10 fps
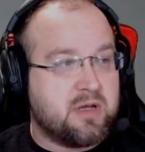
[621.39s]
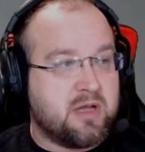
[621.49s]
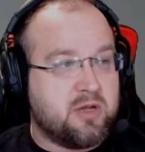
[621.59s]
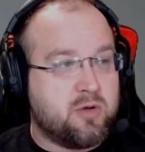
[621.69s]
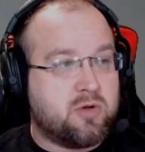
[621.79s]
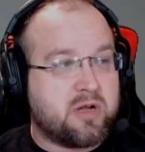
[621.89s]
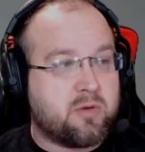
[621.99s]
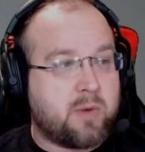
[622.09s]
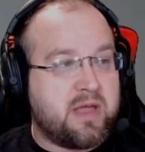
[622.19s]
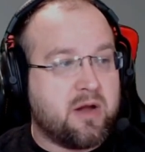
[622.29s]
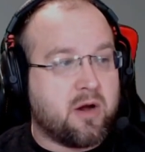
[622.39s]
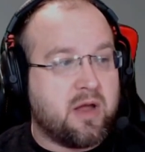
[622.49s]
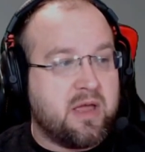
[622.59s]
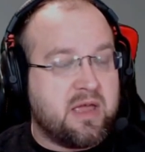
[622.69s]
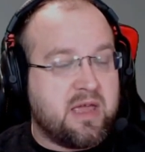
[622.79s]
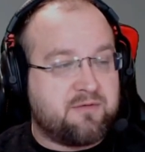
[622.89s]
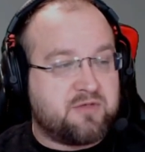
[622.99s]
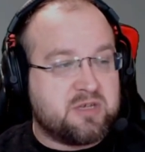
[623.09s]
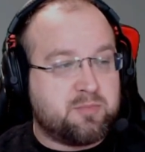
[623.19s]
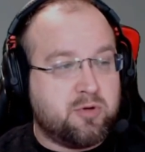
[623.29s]
and you click right here, if
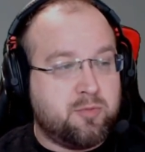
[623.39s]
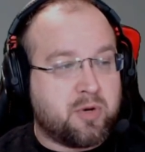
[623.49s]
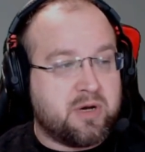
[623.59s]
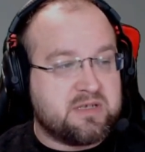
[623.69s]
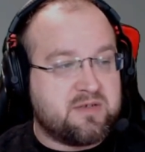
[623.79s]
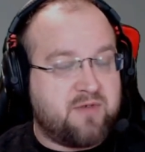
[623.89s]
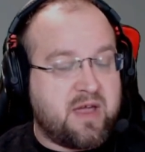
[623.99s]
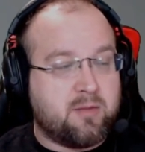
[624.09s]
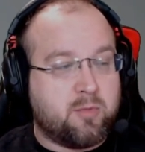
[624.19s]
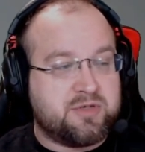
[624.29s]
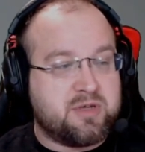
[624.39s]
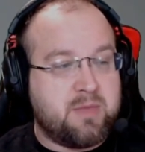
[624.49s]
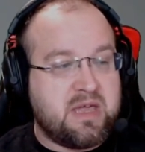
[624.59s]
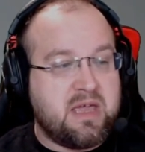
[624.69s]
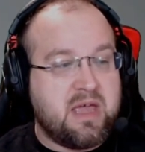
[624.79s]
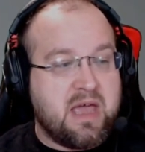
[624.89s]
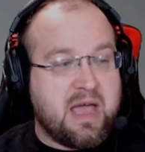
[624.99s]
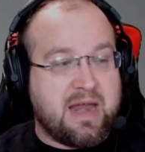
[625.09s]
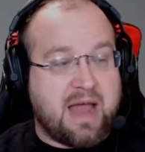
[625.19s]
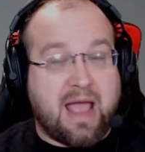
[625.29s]
this blueprint is available to me
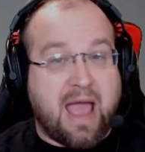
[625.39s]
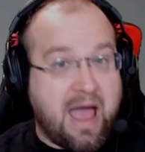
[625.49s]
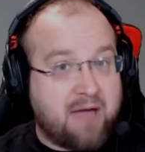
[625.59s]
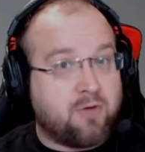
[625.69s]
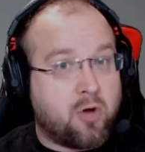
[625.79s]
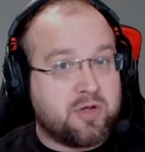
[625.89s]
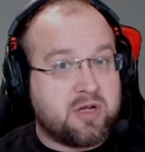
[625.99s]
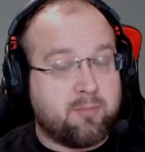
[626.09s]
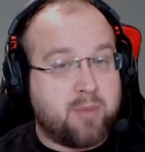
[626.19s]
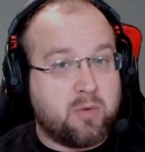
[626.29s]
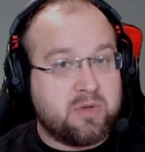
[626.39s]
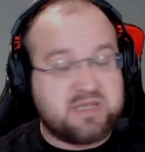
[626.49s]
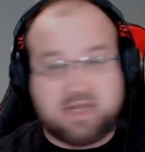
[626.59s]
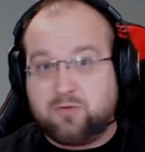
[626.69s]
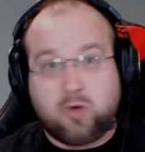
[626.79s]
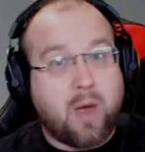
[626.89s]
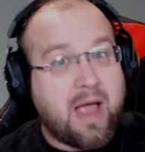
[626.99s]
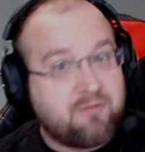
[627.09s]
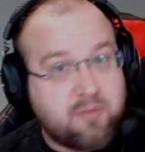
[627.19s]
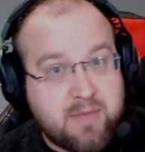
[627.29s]
and I have all the components, even though I
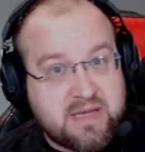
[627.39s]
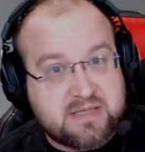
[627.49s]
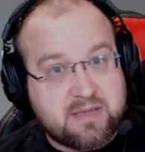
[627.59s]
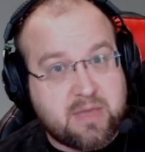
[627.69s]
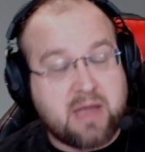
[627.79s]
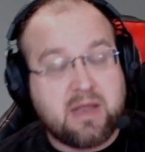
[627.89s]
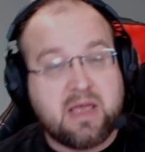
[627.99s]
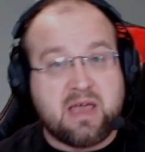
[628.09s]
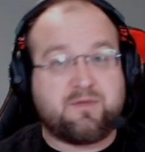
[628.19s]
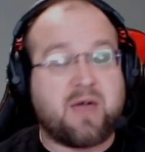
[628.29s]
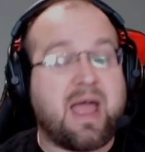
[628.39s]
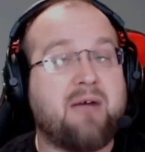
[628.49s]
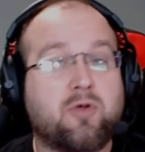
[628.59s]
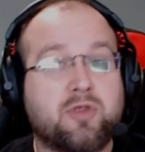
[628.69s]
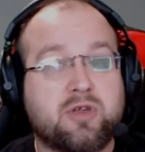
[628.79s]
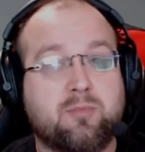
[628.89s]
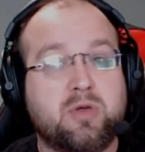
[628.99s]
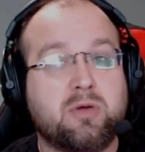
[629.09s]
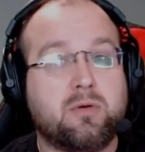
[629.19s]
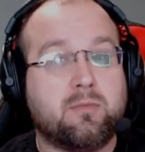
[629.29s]
haven't mixed them yet, if I have all
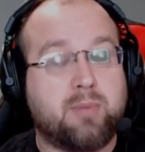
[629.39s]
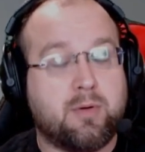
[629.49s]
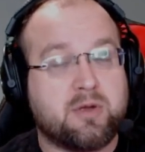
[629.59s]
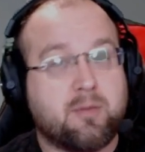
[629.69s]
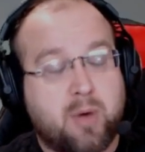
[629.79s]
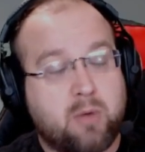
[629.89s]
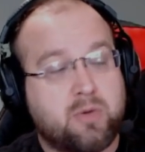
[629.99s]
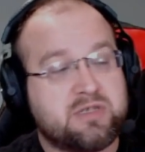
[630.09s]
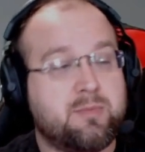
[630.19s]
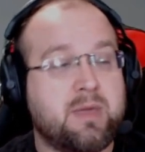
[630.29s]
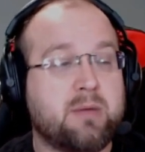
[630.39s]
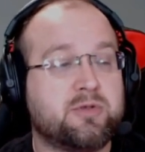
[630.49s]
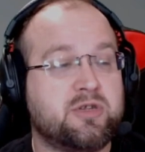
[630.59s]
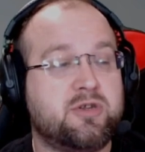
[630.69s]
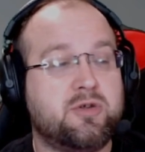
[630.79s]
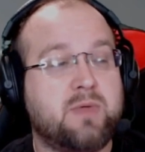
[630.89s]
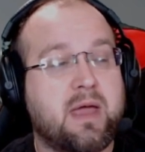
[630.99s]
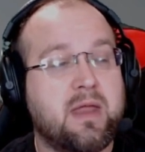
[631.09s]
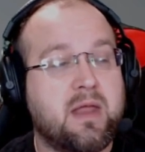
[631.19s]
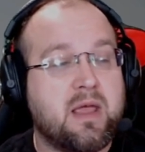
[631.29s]
the components to be able to do
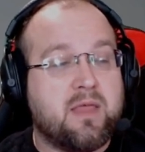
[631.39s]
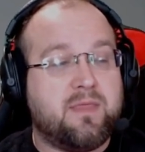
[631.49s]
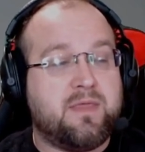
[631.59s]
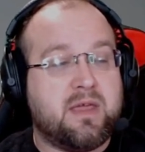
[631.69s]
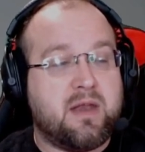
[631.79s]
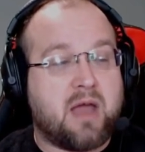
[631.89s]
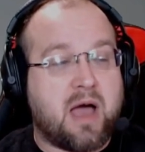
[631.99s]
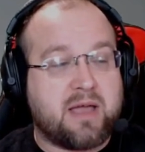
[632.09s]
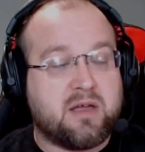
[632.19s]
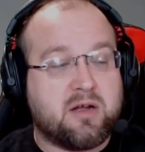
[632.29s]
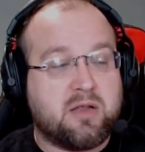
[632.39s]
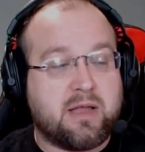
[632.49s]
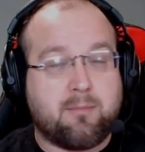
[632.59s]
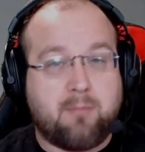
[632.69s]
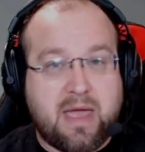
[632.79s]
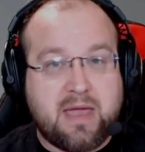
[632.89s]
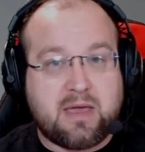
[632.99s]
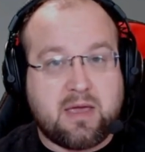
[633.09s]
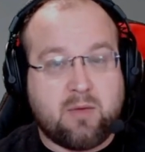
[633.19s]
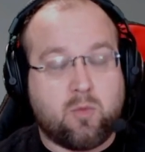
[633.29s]
that, then I can click
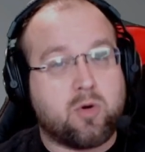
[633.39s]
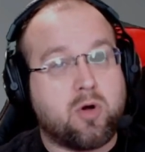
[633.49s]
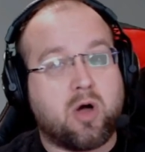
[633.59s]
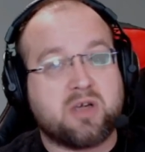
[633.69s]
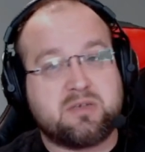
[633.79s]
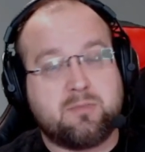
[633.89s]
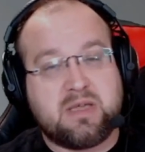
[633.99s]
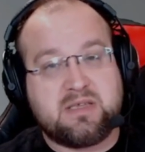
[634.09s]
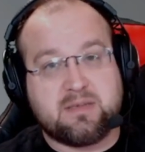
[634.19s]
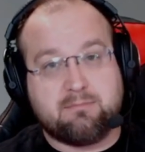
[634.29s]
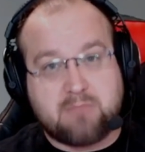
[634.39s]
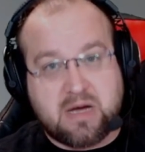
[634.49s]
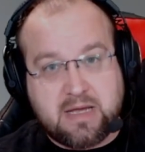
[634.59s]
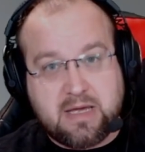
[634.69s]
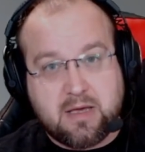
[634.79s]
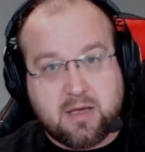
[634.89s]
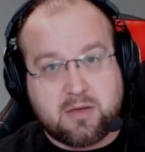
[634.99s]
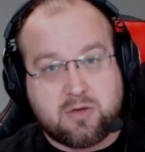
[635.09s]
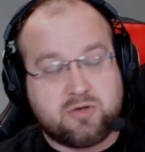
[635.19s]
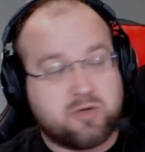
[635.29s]
make. It will cost me some money,
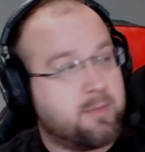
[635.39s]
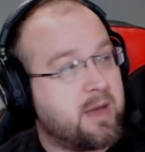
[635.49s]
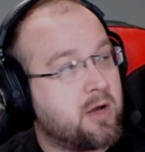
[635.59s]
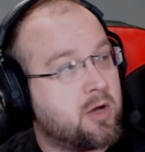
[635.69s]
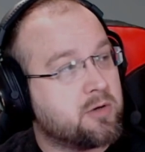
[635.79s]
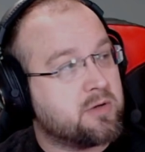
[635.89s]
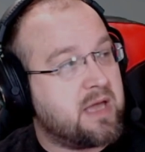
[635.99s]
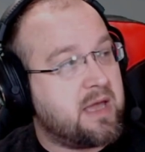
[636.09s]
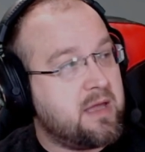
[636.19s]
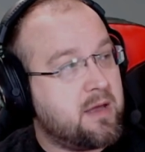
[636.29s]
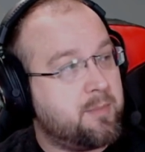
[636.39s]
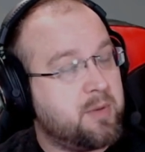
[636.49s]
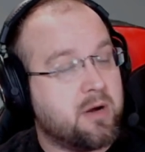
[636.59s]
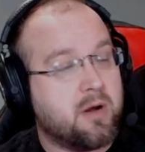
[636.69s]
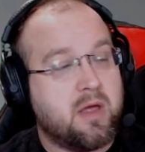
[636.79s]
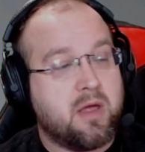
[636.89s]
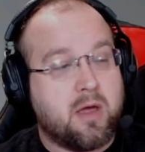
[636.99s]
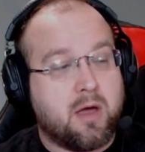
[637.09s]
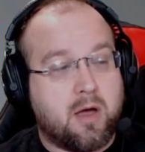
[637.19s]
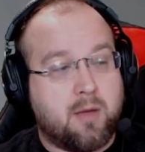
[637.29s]
usually about 100K up here,
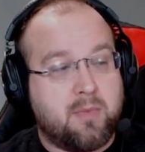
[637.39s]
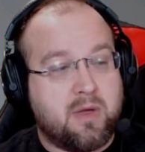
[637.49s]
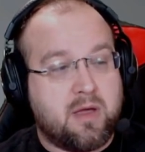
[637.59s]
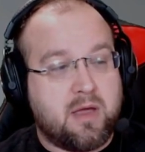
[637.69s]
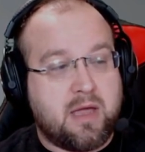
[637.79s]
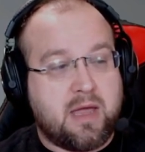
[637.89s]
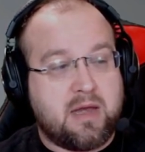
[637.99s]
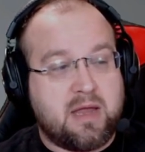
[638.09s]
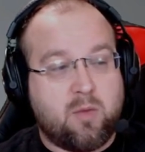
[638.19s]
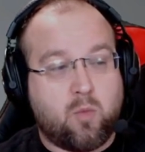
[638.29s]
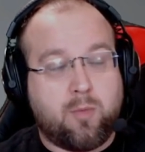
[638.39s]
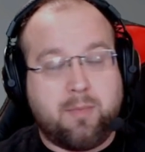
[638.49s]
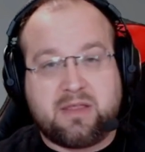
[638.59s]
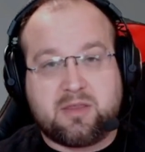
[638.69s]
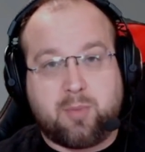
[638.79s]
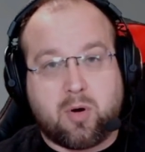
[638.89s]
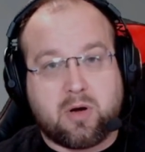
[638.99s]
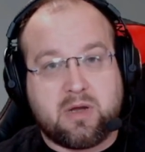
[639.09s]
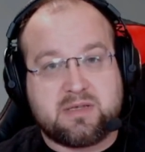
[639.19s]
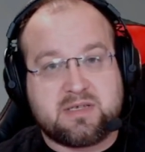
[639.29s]
and it will make the
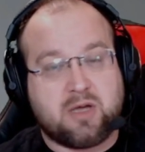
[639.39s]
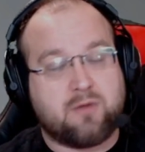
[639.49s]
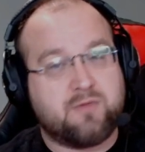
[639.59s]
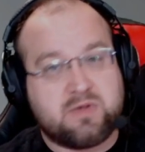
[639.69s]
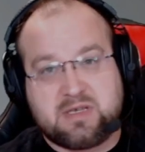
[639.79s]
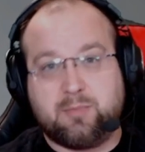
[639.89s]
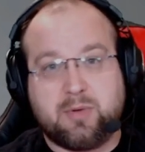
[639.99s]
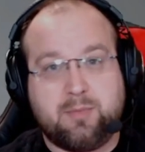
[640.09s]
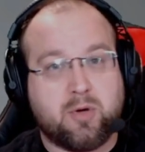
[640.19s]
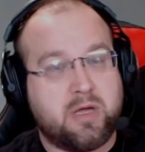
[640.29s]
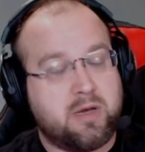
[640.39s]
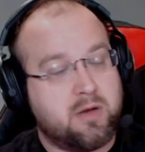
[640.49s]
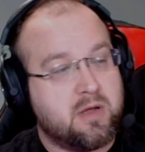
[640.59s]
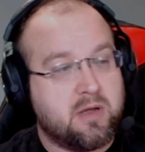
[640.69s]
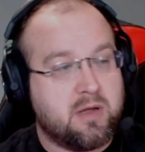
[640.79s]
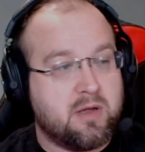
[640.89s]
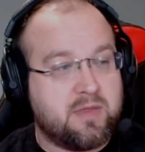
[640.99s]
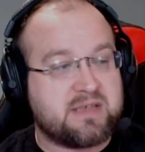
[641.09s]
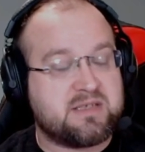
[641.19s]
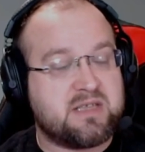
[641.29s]
part itself. Simply put,
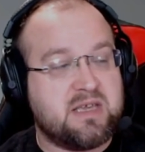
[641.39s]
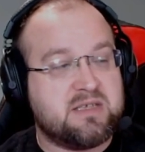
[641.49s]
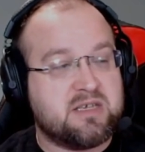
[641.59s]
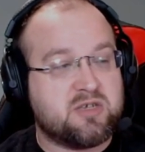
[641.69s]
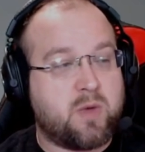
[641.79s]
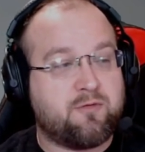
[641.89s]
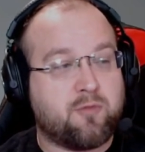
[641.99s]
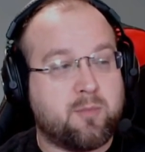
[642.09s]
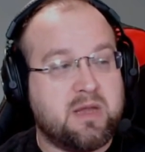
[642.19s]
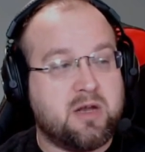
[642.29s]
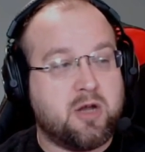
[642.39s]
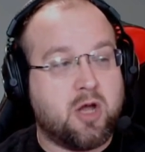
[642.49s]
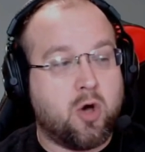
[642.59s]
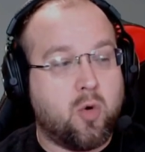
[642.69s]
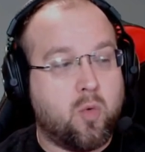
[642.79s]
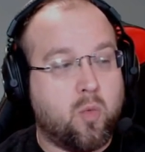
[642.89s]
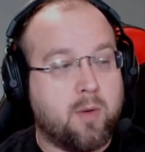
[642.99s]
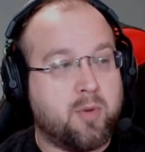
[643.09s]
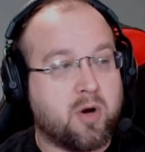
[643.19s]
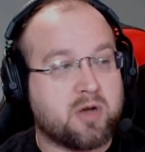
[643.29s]
that's the easiest way for me to know
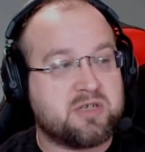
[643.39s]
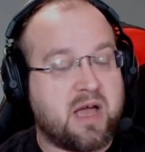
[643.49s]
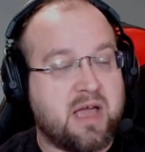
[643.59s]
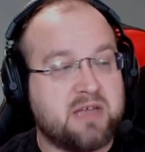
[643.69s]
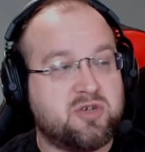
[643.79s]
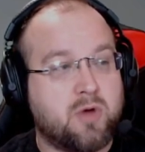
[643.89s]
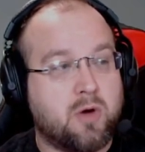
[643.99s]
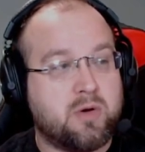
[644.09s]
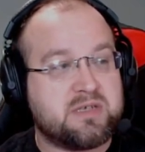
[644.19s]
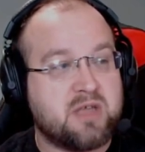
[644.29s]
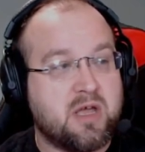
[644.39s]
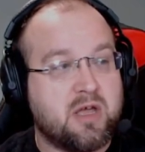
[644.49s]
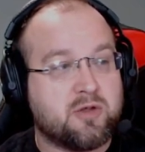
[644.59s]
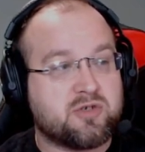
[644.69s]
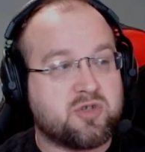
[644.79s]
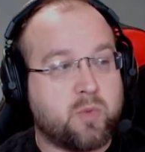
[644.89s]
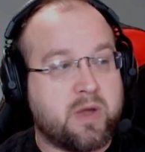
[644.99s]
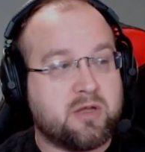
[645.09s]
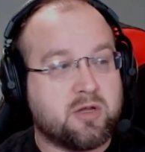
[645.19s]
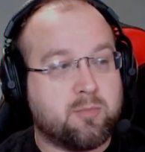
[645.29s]
what parts. Now, as you notice, there's the
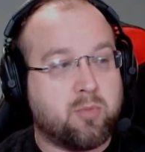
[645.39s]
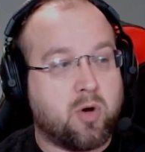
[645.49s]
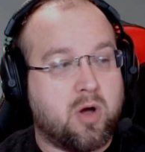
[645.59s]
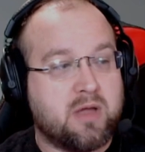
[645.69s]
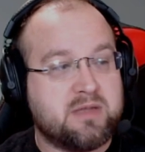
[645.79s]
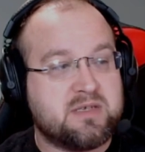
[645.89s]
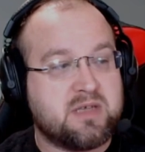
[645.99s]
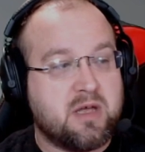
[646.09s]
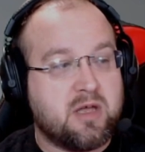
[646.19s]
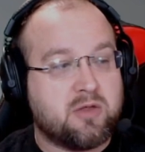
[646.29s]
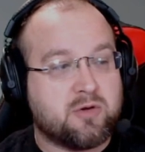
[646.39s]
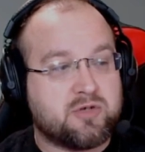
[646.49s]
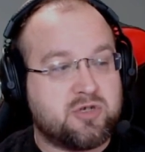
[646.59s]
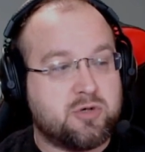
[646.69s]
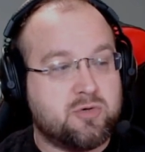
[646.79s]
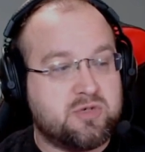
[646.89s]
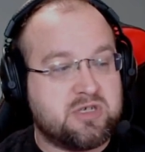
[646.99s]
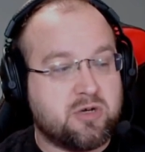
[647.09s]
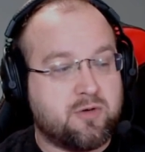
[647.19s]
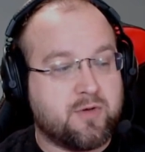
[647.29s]
regular bronze, there's 2
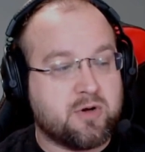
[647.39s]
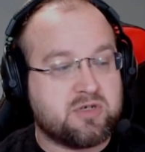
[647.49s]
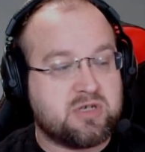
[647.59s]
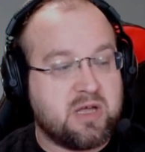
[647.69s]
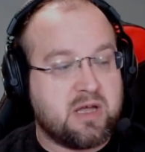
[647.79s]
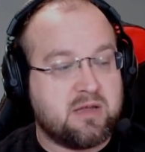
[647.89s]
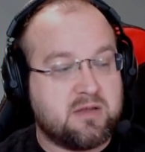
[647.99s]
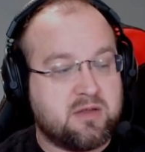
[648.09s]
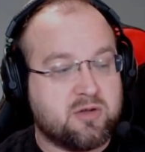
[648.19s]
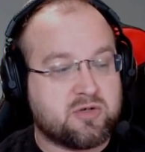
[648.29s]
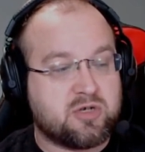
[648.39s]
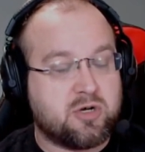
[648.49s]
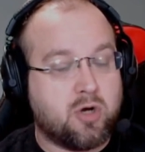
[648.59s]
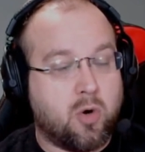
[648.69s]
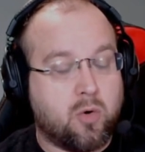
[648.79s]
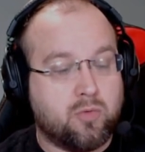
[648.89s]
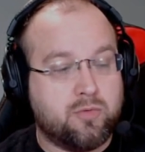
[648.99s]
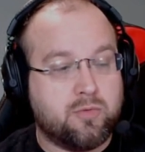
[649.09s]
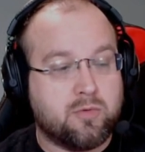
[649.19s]
silvers, and then there's a gold.